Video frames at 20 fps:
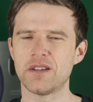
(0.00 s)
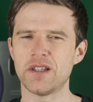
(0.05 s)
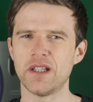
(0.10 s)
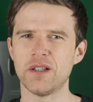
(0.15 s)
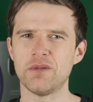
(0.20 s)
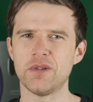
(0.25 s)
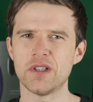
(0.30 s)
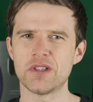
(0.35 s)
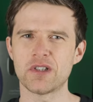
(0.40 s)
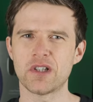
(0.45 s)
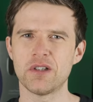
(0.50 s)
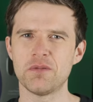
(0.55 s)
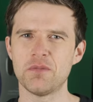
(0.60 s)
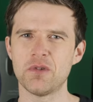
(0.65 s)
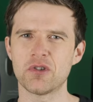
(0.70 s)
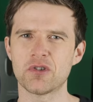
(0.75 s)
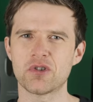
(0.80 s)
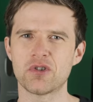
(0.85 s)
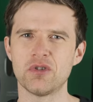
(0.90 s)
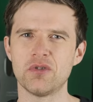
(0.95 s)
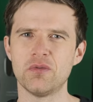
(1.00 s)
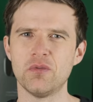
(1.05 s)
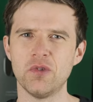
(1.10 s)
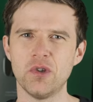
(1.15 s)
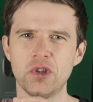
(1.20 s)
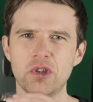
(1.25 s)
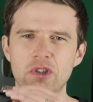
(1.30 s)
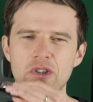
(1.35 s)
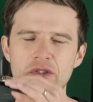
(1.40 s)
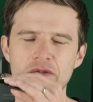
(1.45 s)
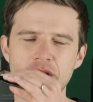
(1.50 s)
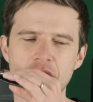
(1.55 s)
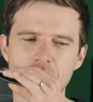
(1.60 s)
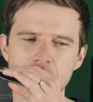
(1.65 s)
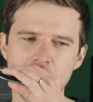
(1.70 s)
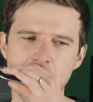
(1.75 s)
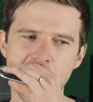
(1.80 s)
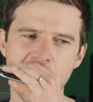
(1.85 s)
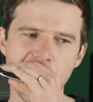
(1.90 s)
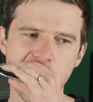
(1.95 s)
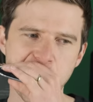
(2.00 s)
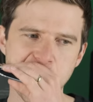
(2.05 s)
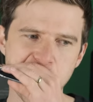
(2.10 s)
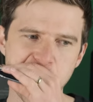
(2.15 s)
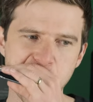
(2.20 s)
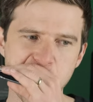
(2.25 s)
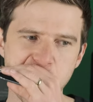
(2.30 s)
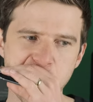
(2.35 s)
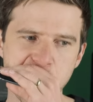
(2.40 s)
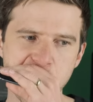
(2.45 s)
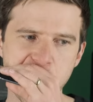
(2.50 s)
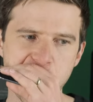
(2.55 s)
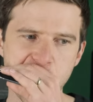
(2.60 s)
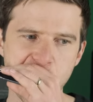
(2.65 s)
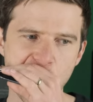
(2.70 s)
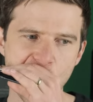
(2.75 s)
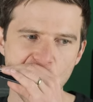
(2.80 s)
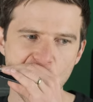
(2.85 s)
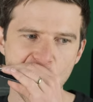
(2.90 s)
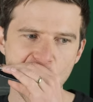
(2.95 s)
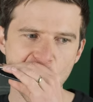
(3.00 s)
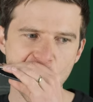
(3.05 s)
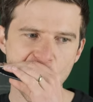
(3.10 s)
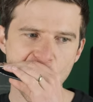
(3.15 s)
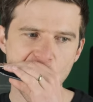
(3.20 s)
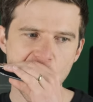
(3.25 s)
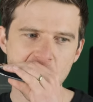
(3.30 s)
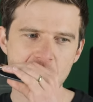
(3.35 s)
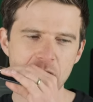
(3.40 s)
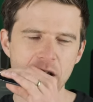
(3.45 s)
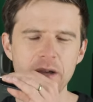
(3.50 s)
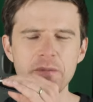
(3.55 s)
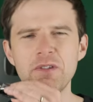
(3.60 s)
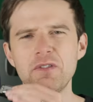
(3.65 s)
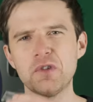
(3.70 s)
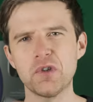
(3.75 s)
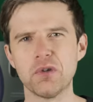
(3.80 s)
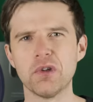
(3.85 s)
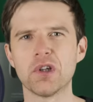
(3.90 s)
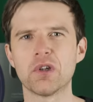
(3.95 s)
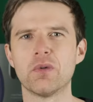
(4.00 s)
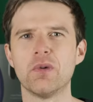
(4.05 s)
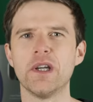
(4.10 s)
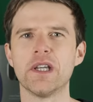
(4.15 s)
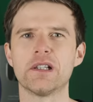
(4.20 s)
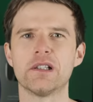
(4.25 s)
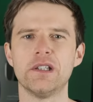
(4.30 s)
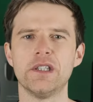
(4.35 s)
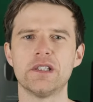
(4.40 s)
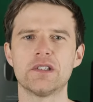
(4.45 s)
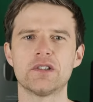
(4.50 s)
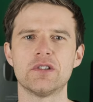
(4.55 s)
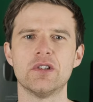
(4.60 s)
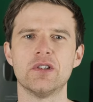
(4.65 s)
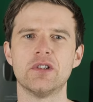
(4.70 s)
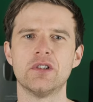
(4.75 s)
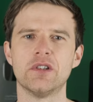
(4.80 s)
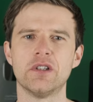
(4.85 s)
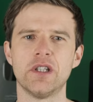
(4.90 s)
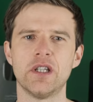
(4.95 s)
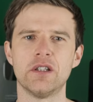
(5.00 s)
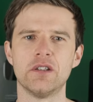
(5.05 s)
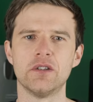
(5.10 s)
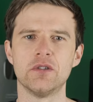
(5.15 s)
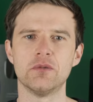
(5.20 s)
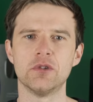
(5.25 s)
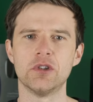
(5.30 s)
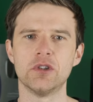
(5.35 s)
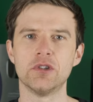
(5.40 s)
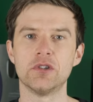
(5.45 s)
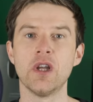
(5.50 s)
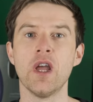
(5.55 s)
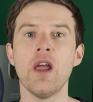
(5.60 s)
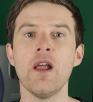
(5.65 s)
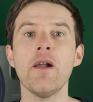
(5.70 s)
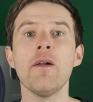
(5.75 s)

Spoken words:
thing, which I'm not sure works very well. I mean, if we do it quickly, it's not the end of the world.